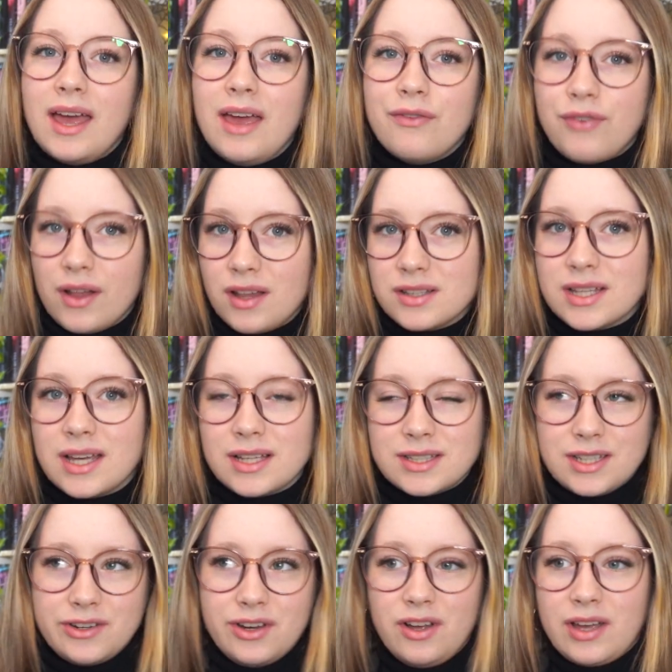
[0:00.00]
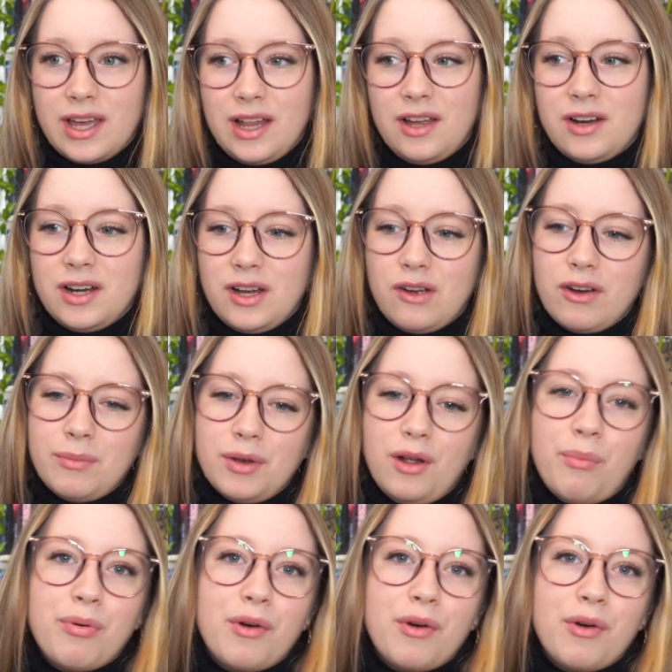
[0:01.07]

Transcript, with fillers: It follows like a serial killer and a criminal